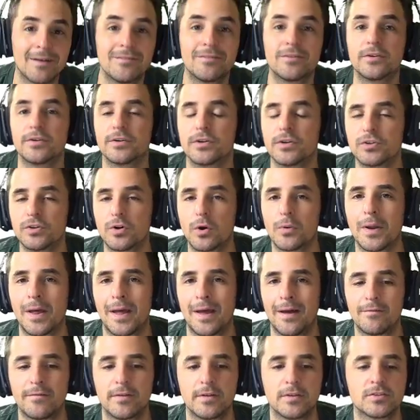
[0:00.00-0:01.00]
or you don't
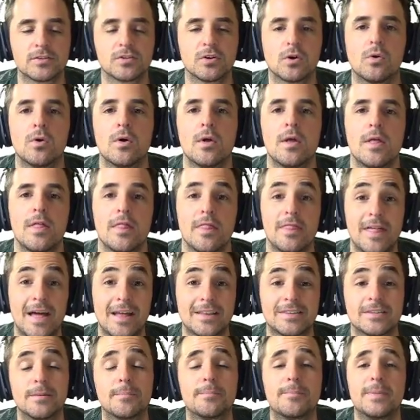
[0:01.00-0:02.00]
have it. So
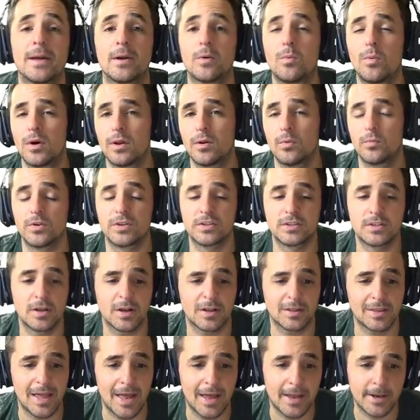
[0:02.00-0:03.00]
that's a big one, and we snuck
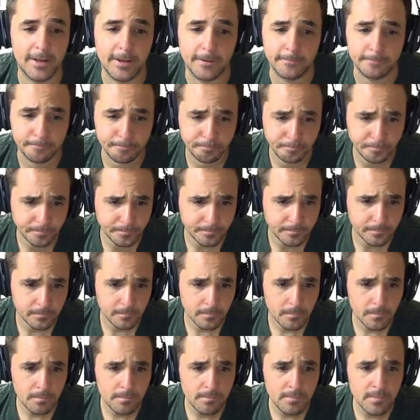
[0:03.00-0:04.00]
that in.
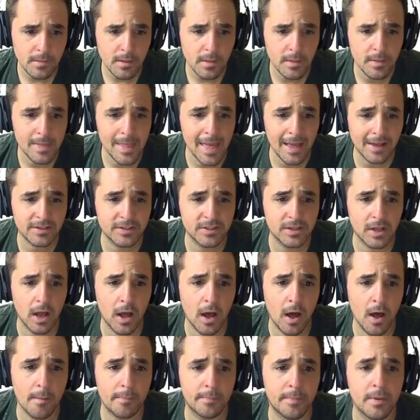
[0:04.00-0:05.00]
Next
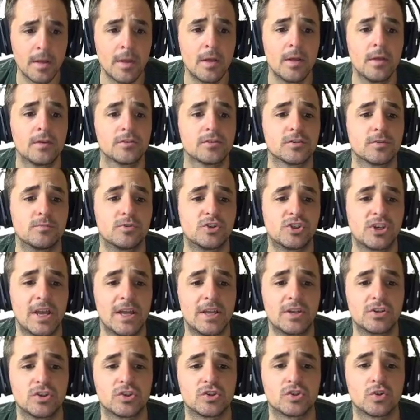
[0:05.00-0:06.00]
up, some
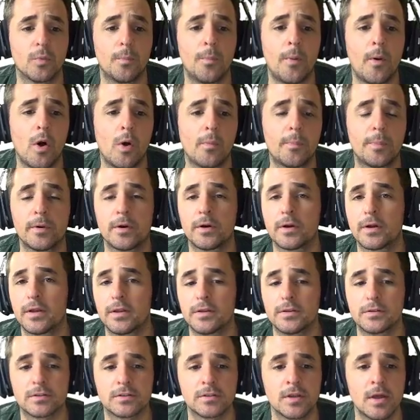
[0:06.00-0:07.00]
changes. So Paul
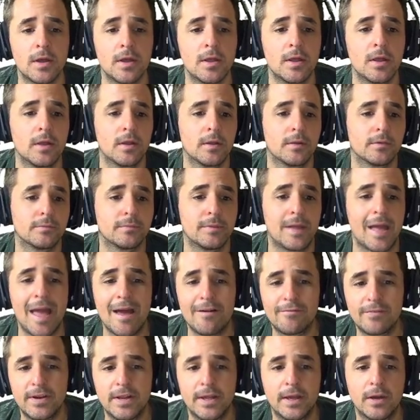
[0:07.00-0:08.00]
Perkins,
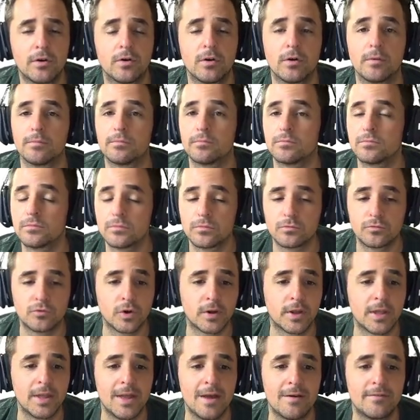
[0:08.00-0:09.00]
Evan Engram,
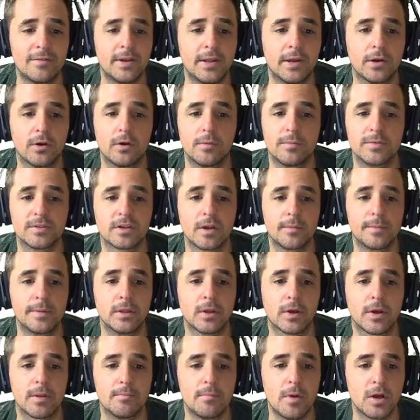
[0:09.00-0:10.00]
rookie Evan Engram, he's going to be
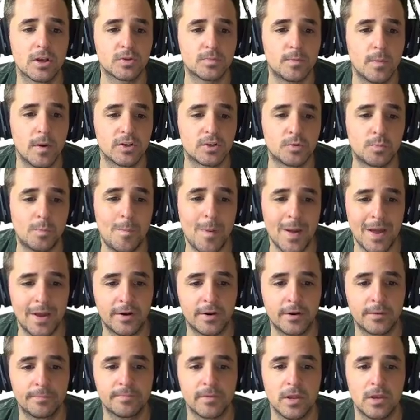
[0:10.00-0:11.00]
looking much, much
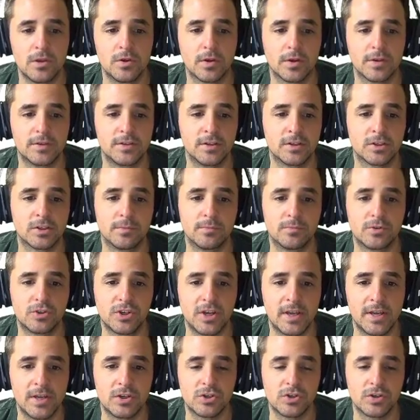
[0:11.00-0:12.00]
better. And you can see some
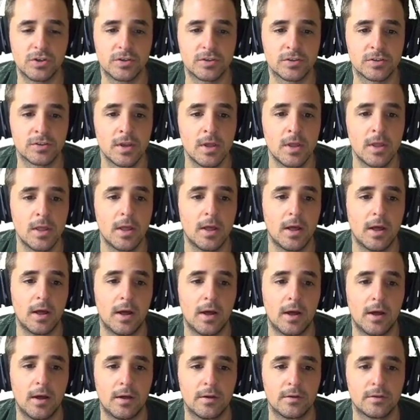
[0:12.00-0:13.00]
changes
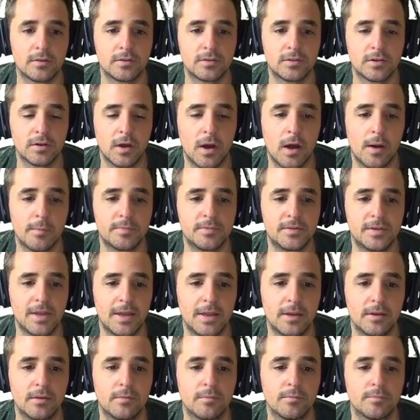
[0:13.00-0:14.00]
uh, to
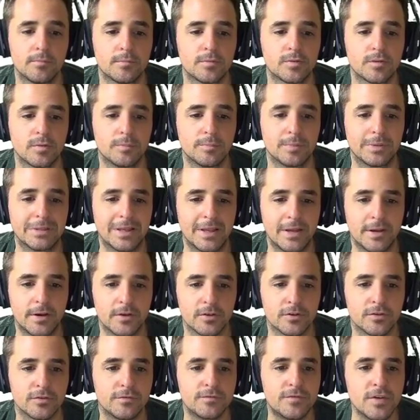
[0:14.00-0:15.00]
update some
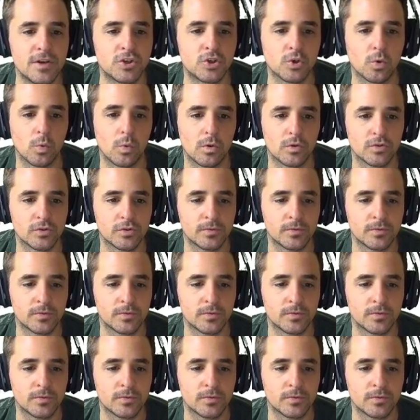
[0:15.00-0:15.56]
players' visuals.